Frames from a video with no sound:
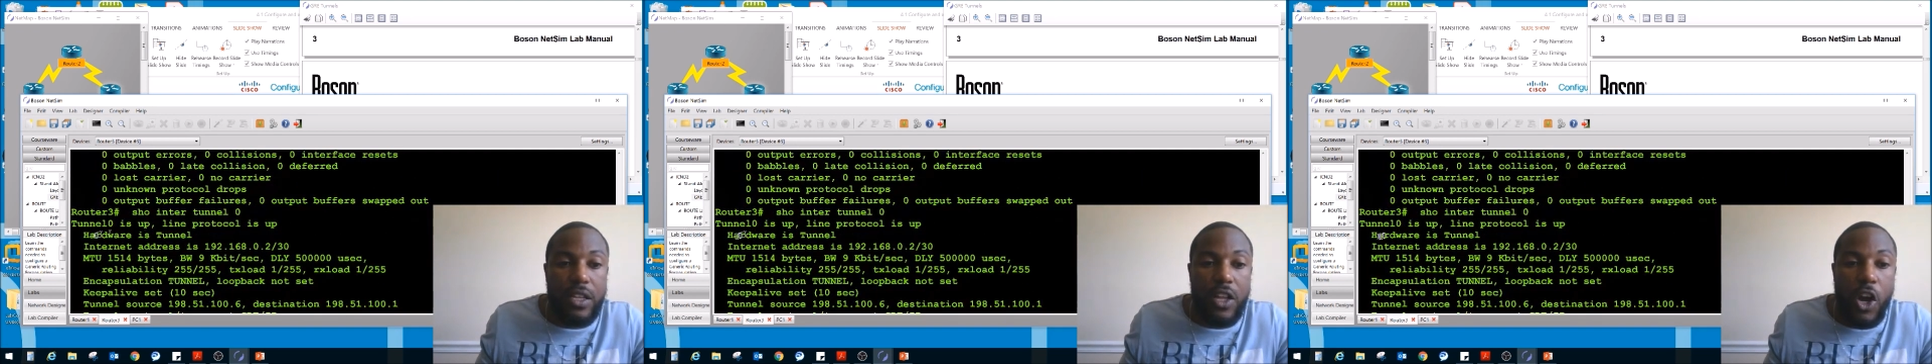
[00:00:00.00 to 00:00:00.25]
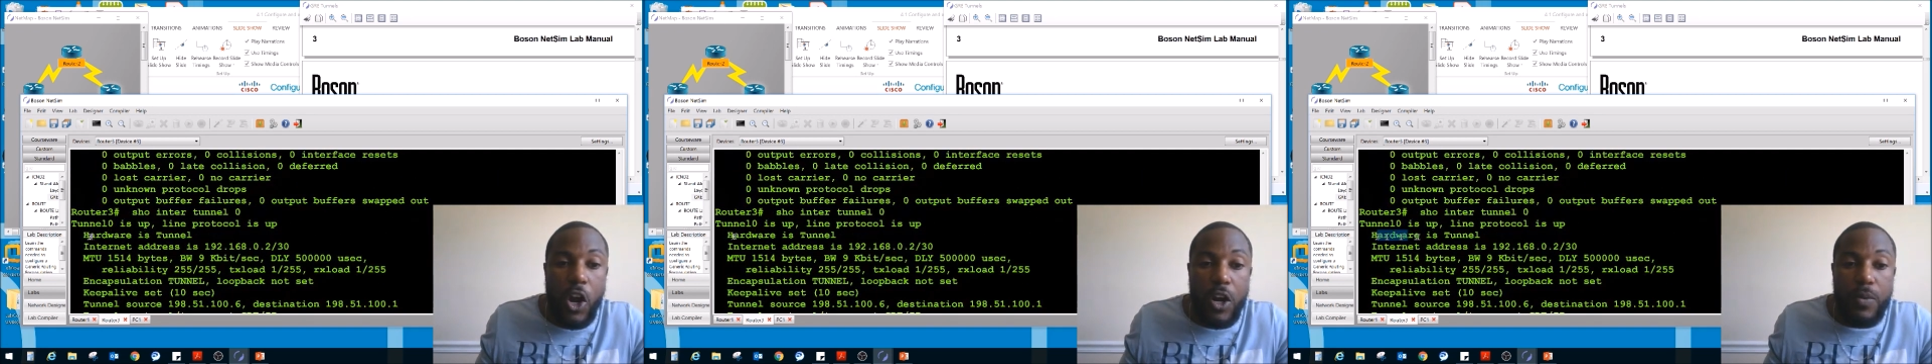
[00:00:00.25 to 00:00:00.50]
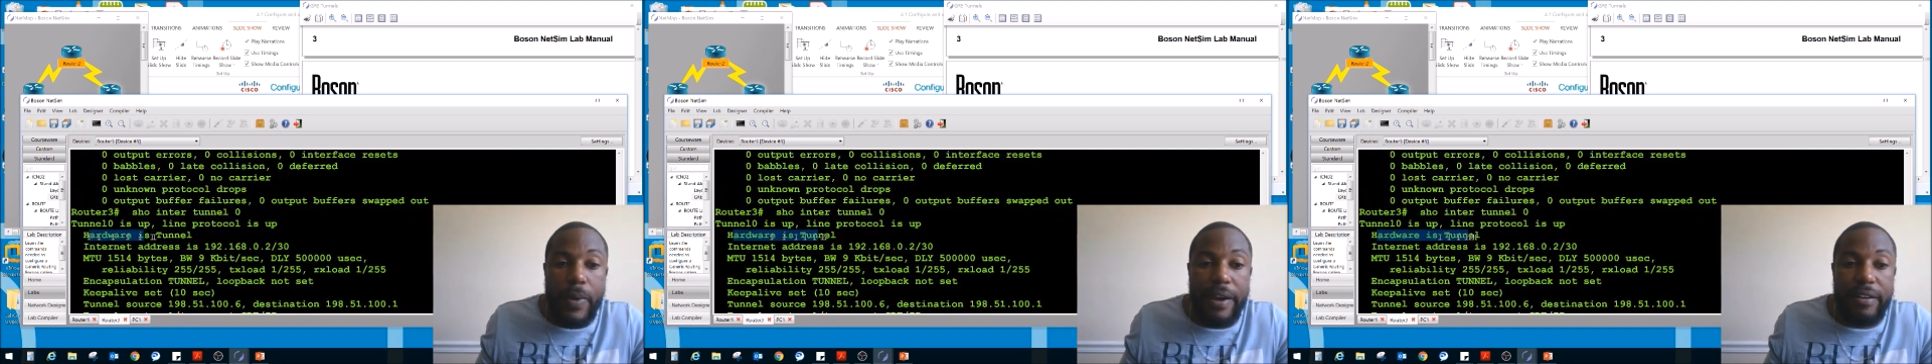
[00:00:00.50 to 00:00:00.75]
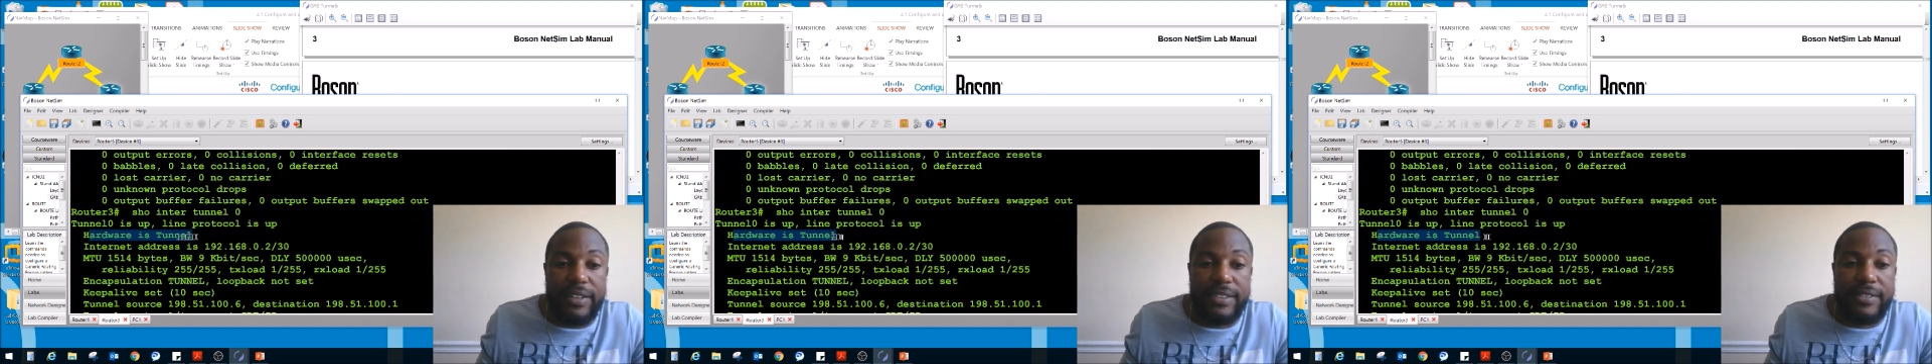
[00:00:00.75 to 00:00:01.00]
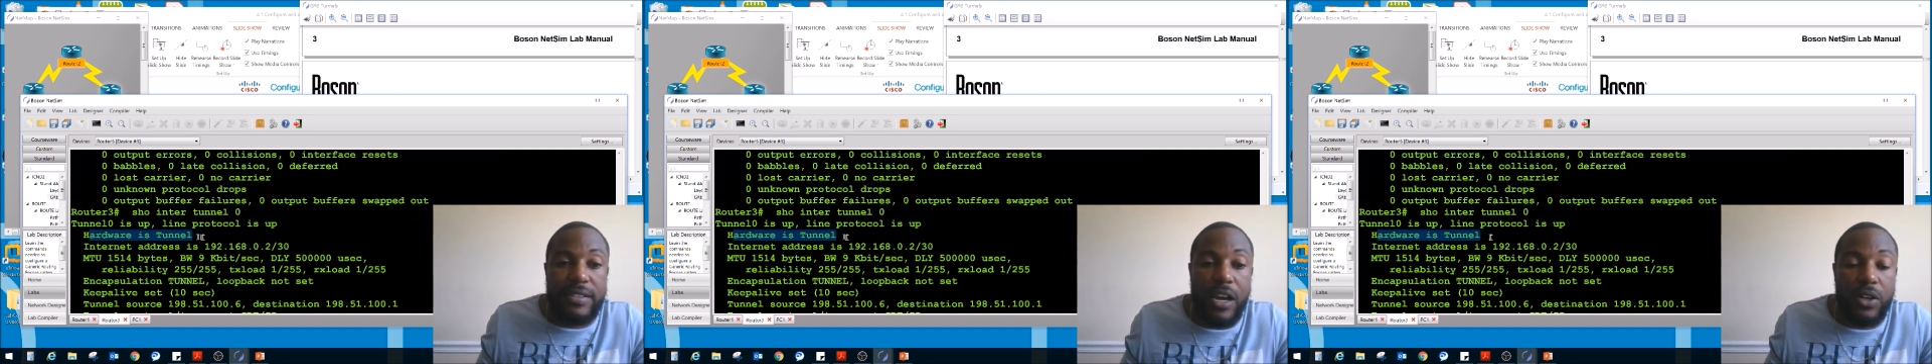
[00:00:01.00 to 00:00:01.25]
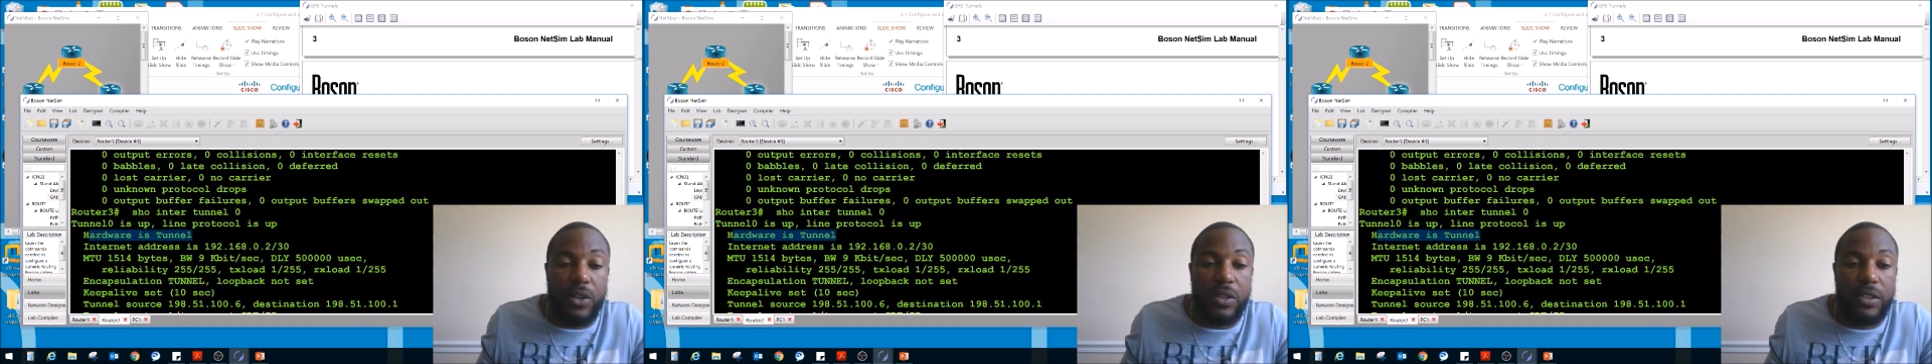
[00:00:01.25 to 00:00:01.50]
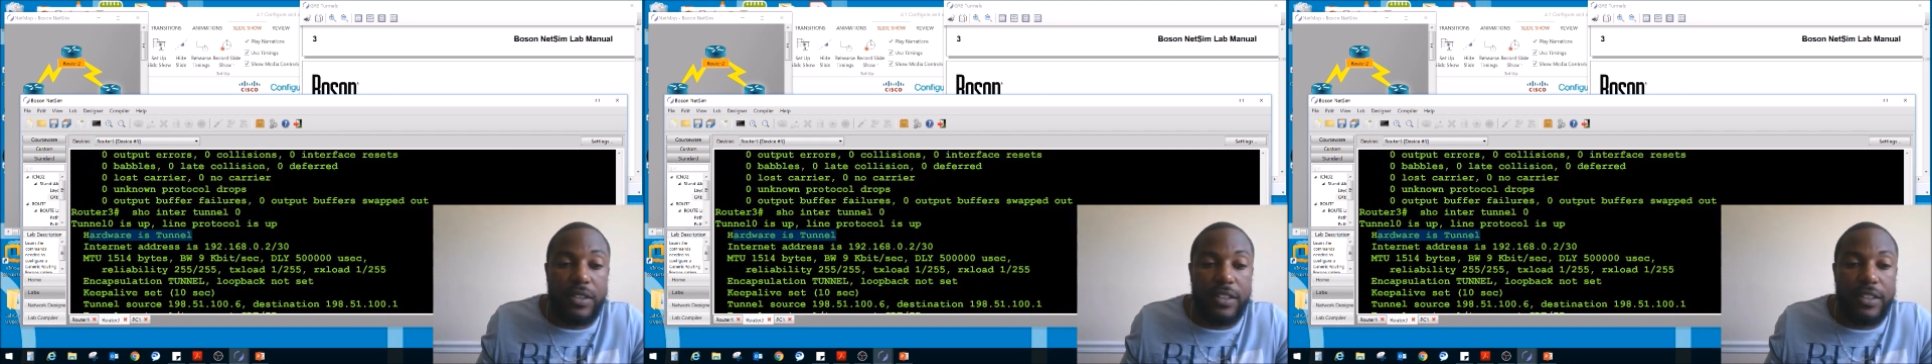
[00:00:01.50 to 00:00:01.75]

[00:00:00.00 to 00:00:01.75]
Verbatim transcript: hardware is tunnel,